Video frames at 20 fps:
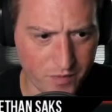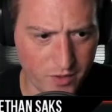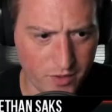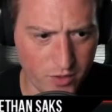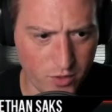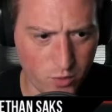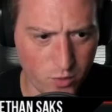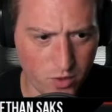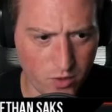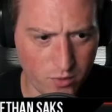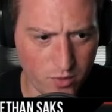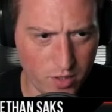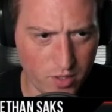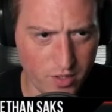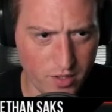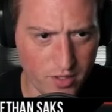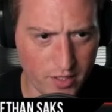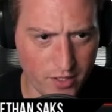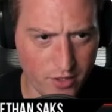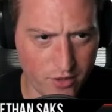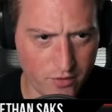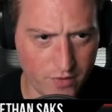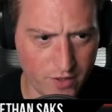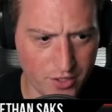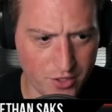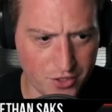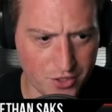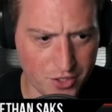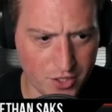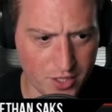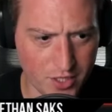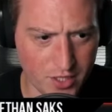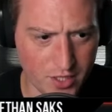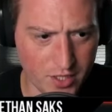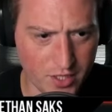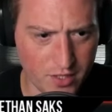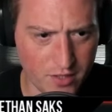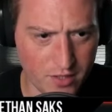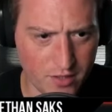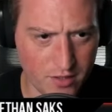Nowhere to Run,
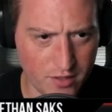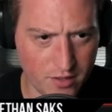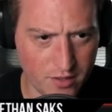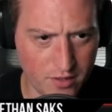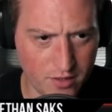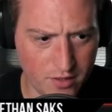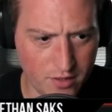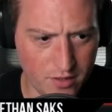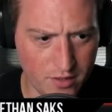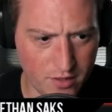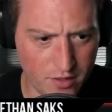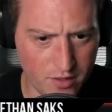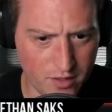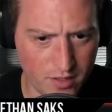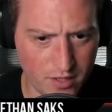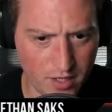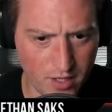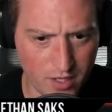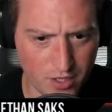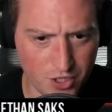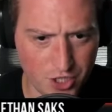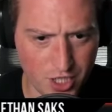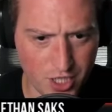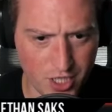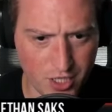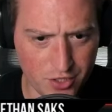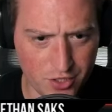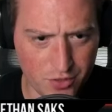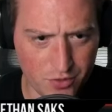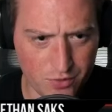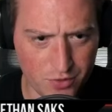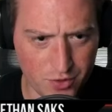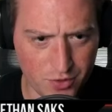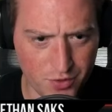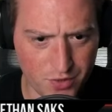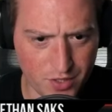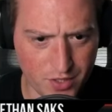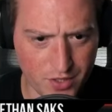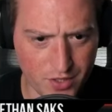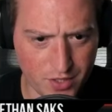Intervention, Nashi, two
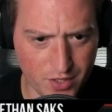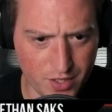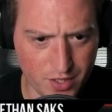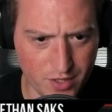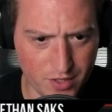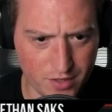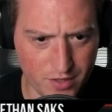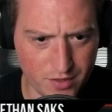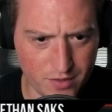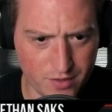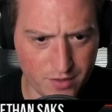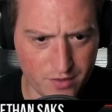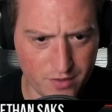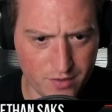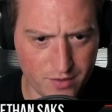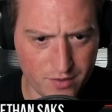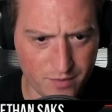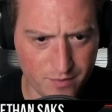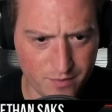nuisances,